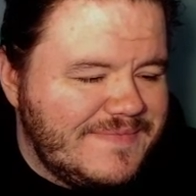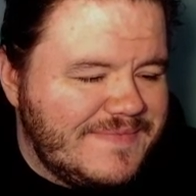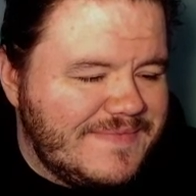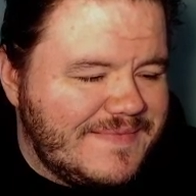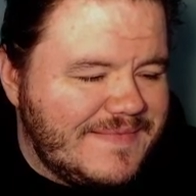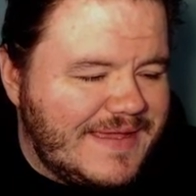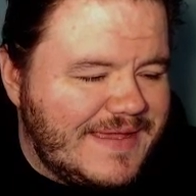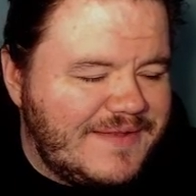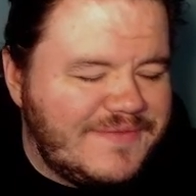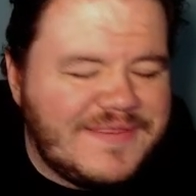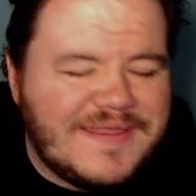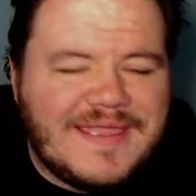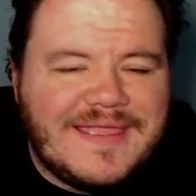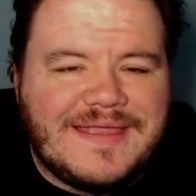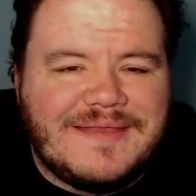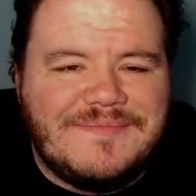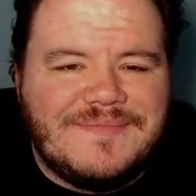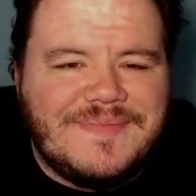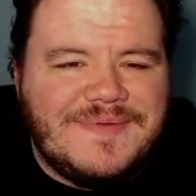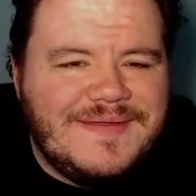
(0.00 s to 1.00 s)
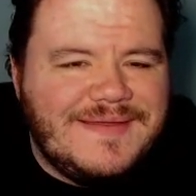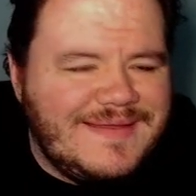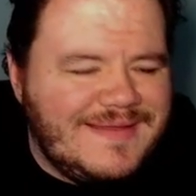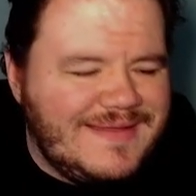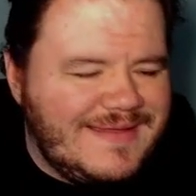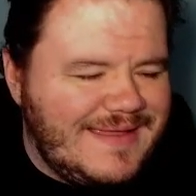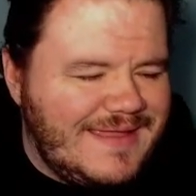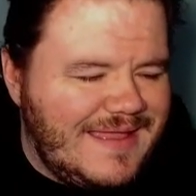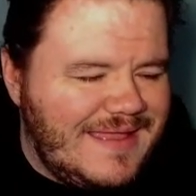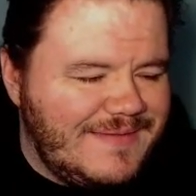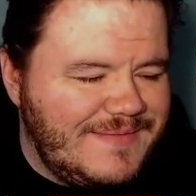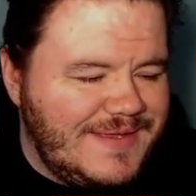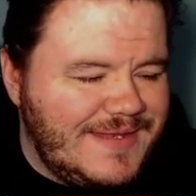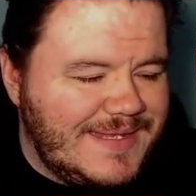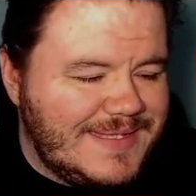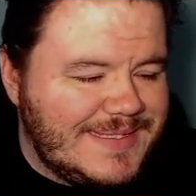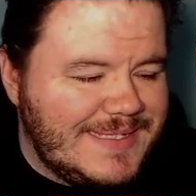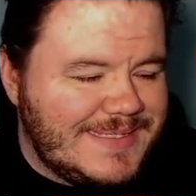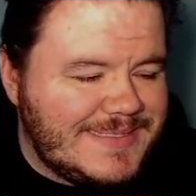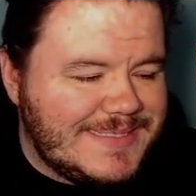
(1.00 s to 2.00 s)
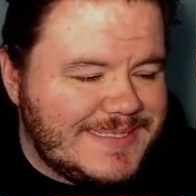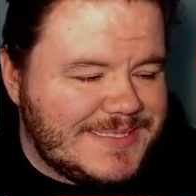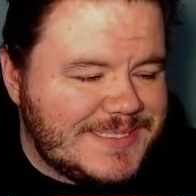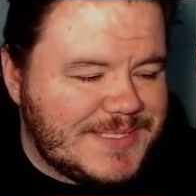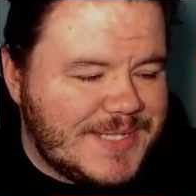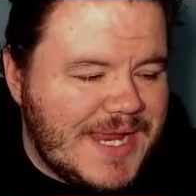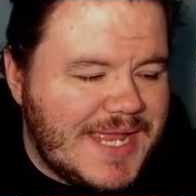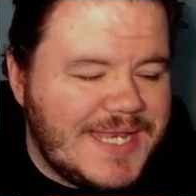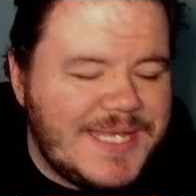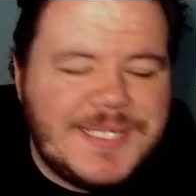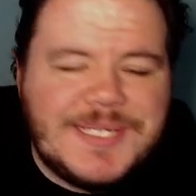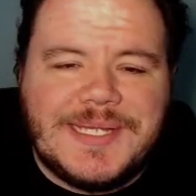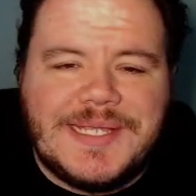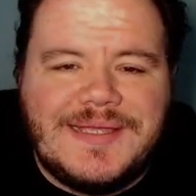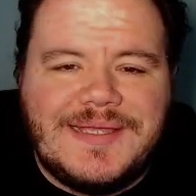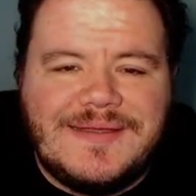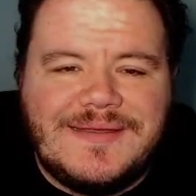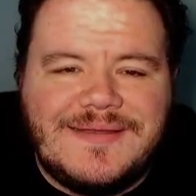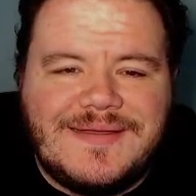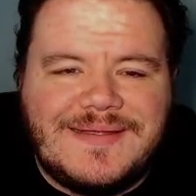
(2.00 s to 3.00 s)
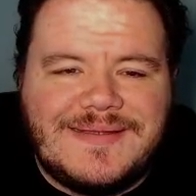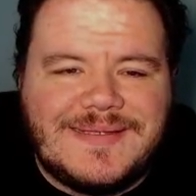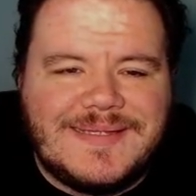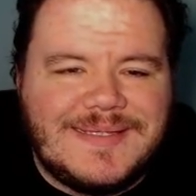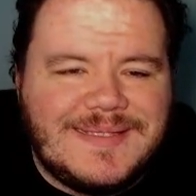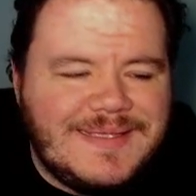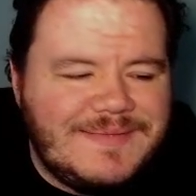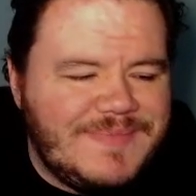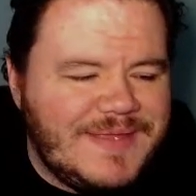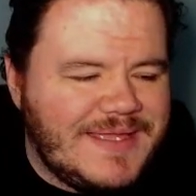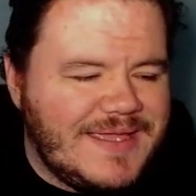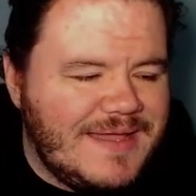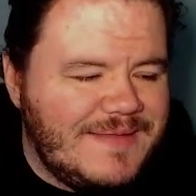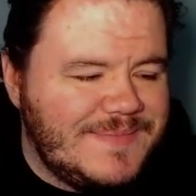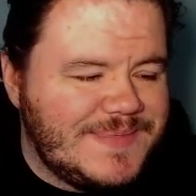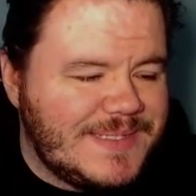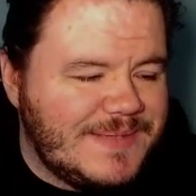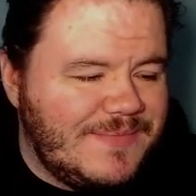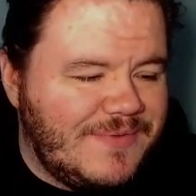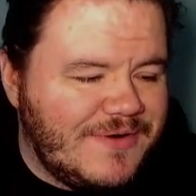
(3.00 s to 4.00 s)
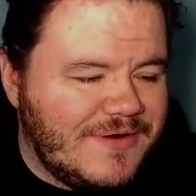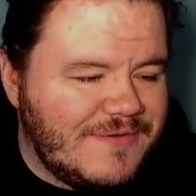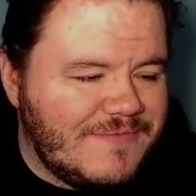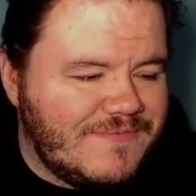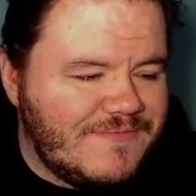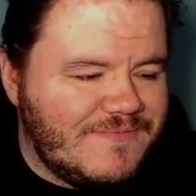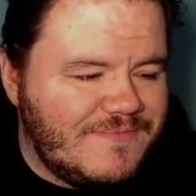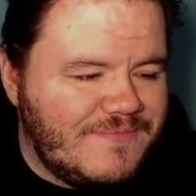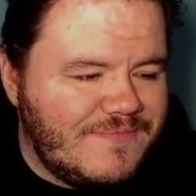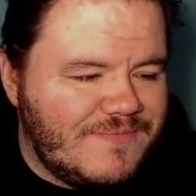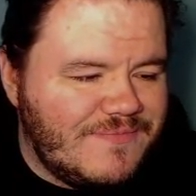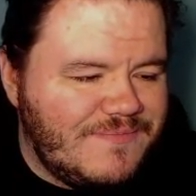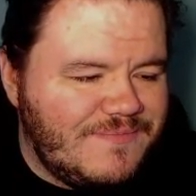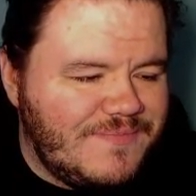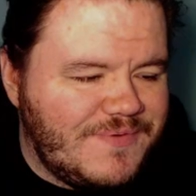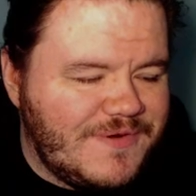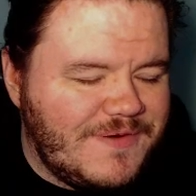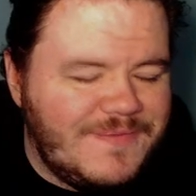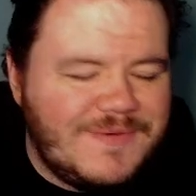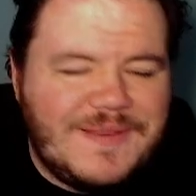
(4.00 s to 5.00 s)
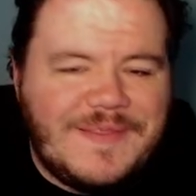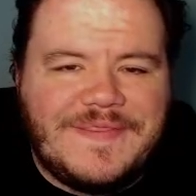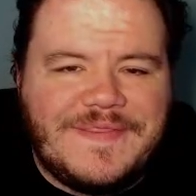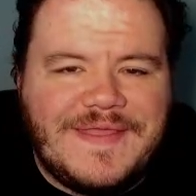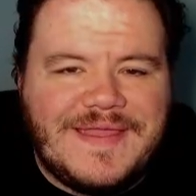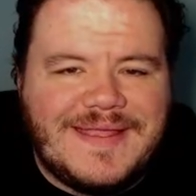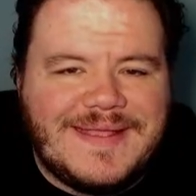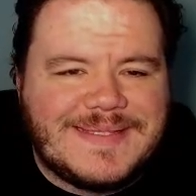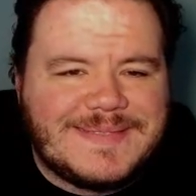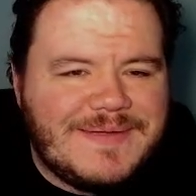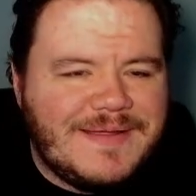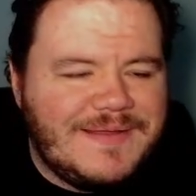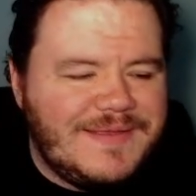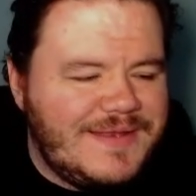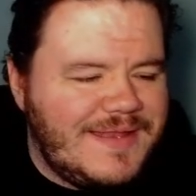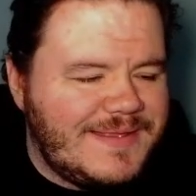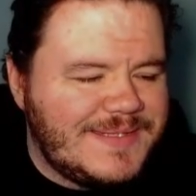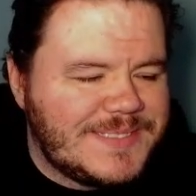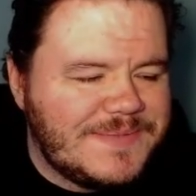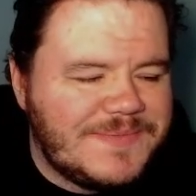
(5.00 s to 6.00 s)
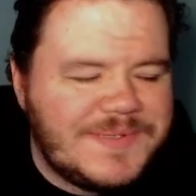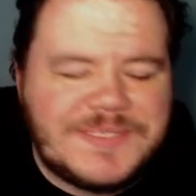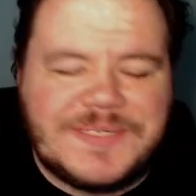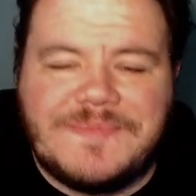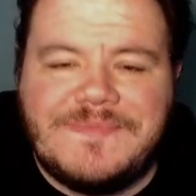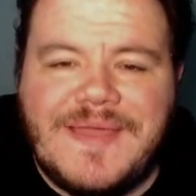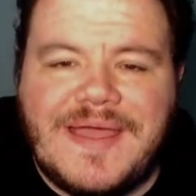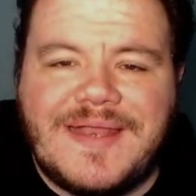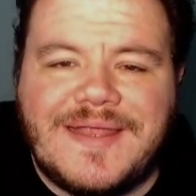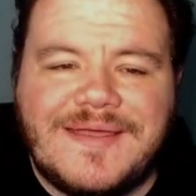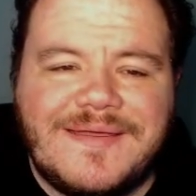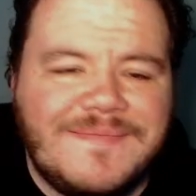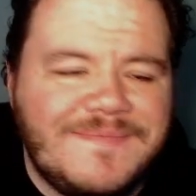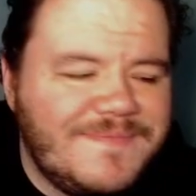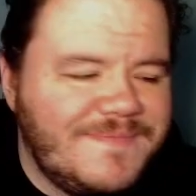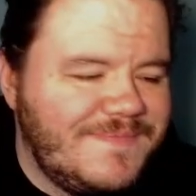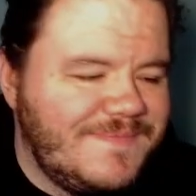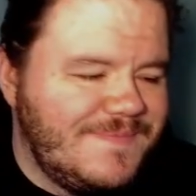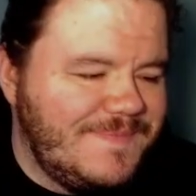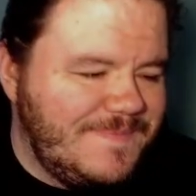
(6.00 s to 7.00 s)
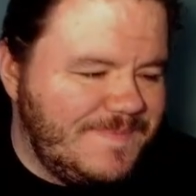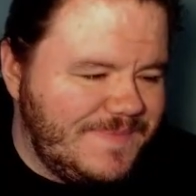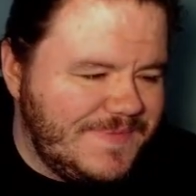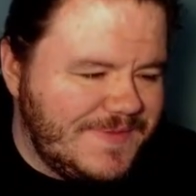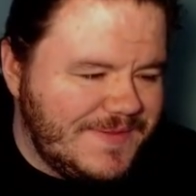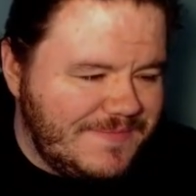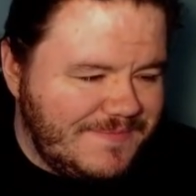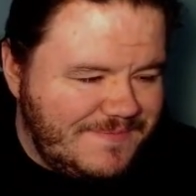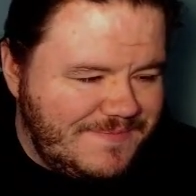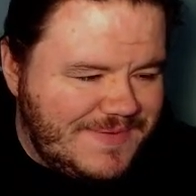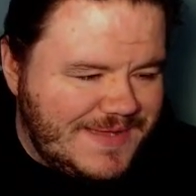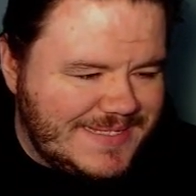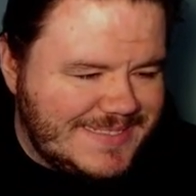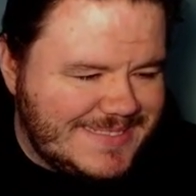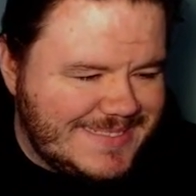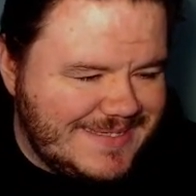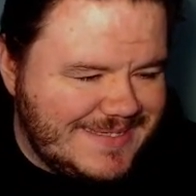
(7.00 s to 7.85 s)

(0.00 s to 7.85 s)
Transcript: I don't think it can... I mean, it's a strategy. Until it becomes a more permanent thing, it's probably not so much a meta. But,